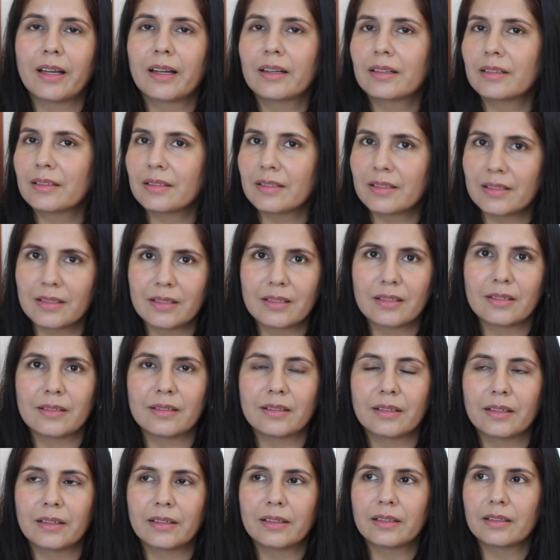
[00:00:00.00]
and
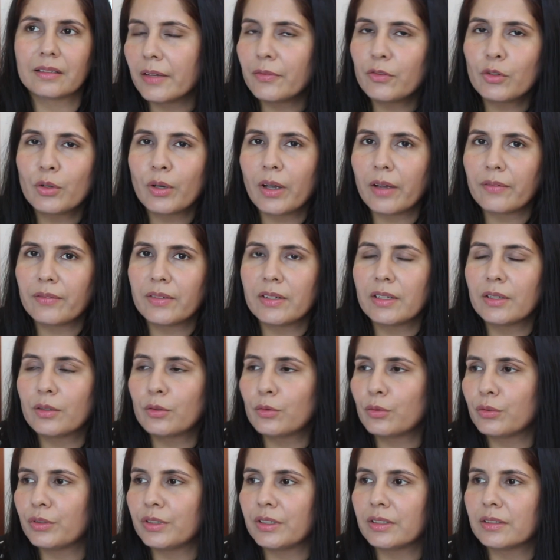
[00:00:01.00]
consistently. If you have any
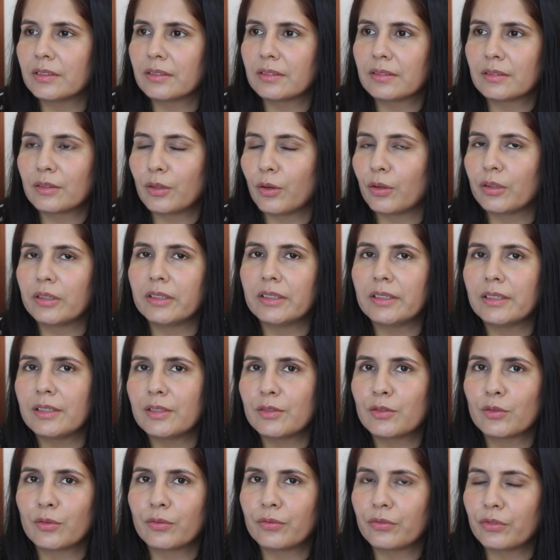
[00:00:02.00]
Korean colleagues
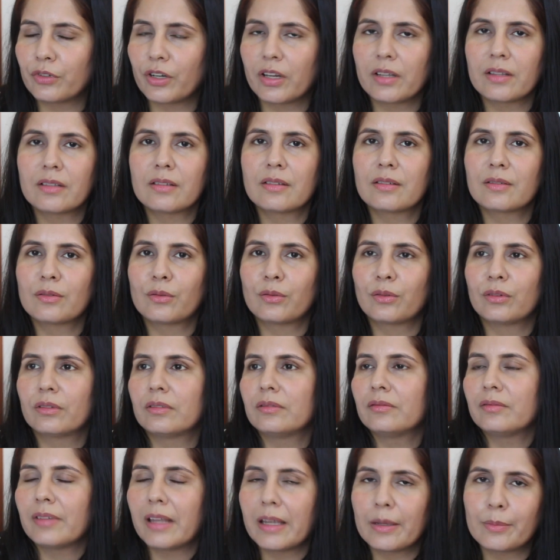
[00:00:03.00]
colleagues or friends or
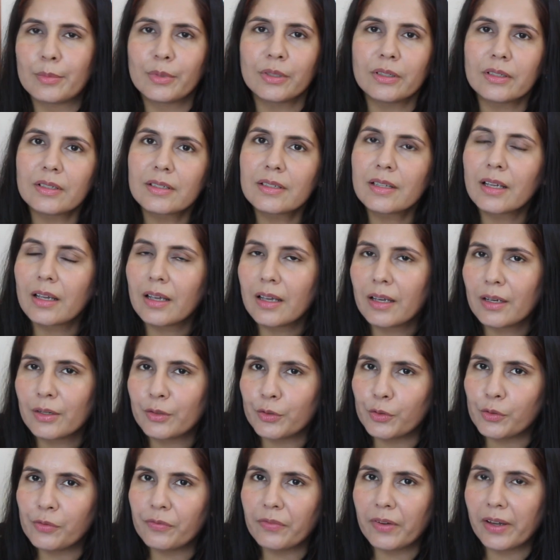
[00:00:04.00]
neighbors
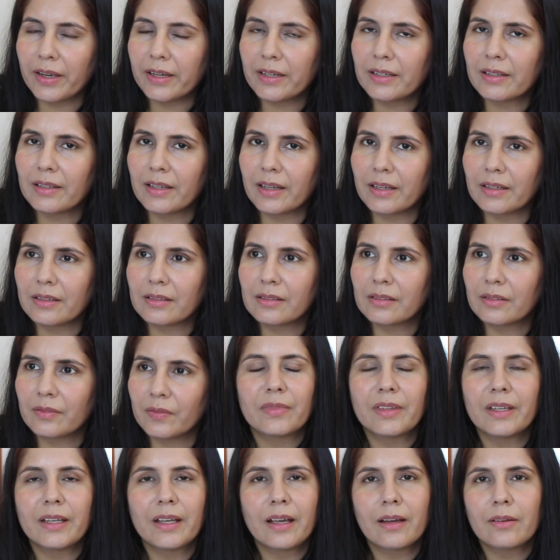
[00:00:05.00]
you'll find that
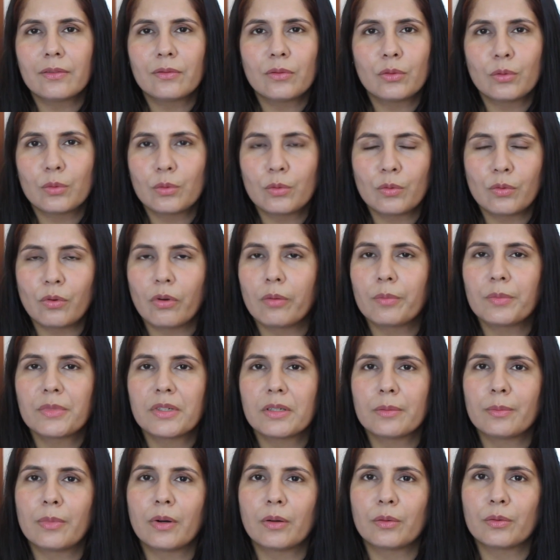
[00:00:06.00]
they have no
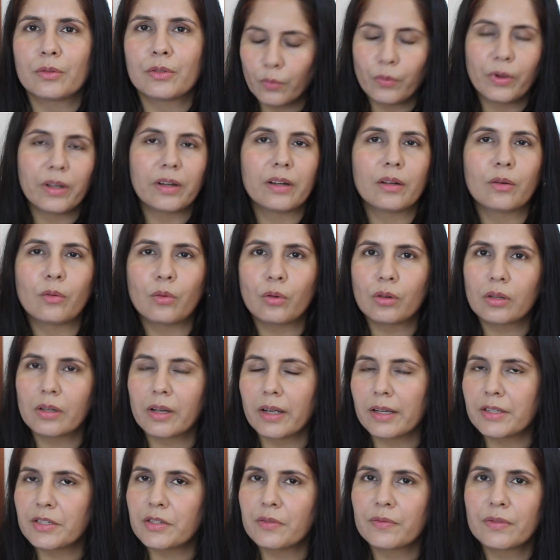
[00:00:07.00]
qualms about wearing all
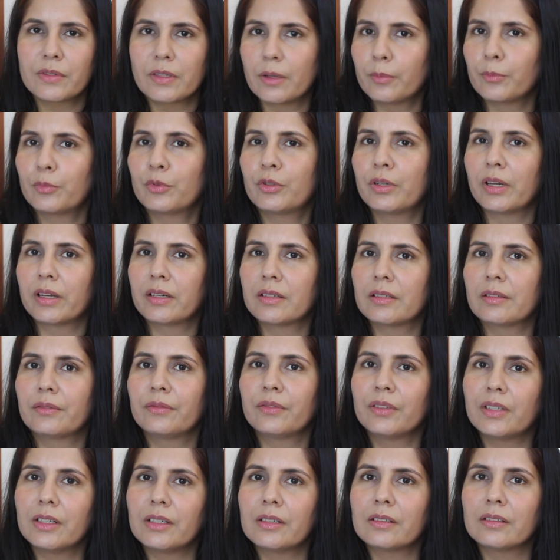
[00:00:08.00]
kinds of sun
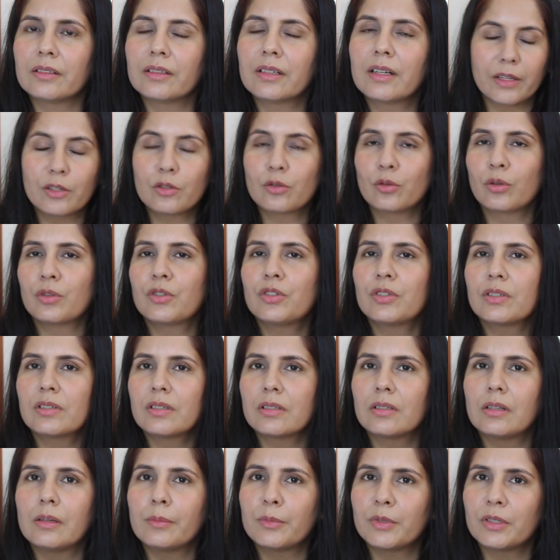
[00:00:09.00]
protective gear. It's not
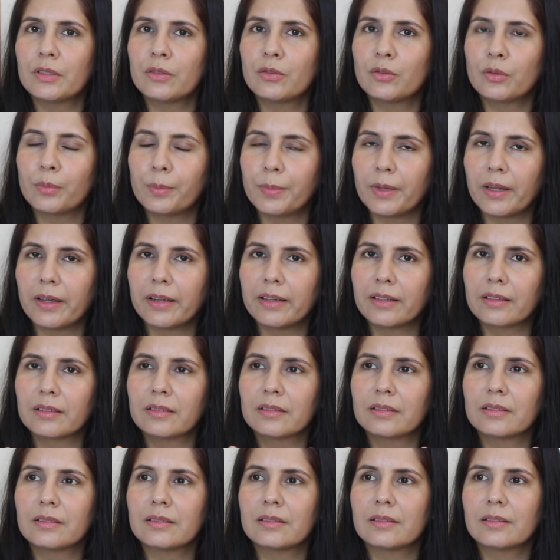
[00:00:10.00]
just limited to applying
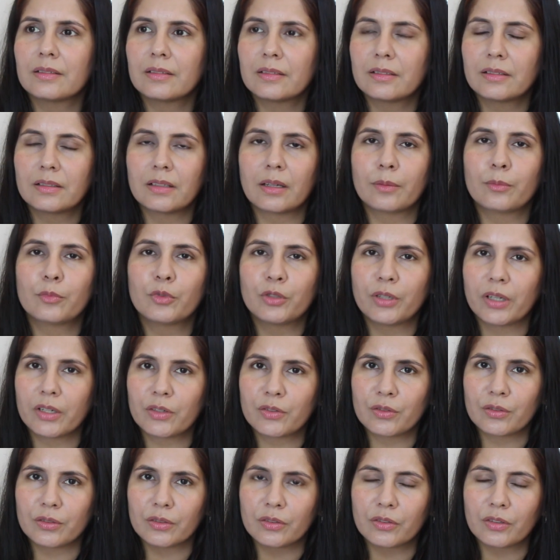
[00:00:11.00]
a sun
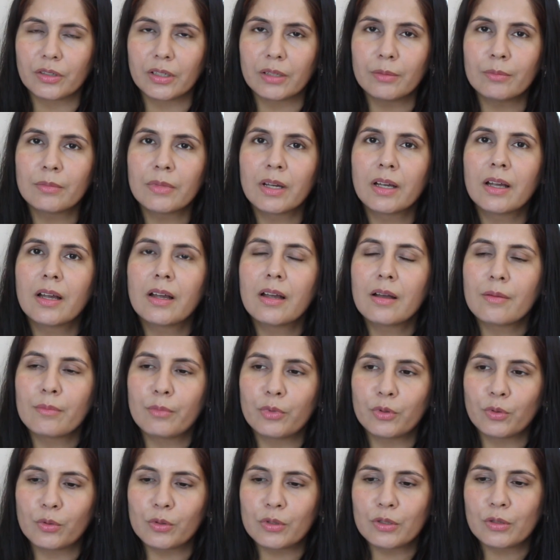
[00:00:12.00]
protection cream,
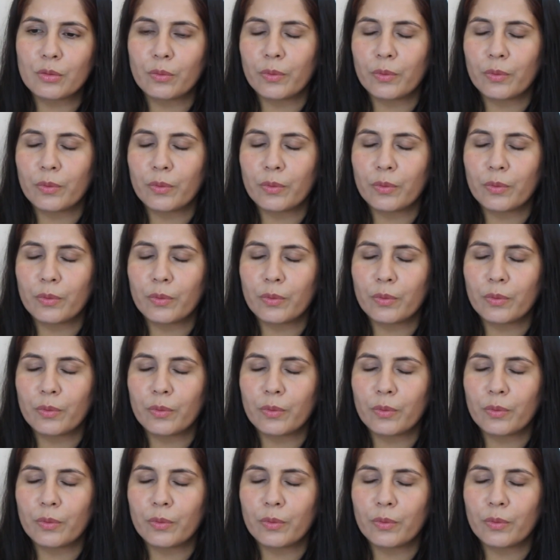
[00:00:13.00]
but also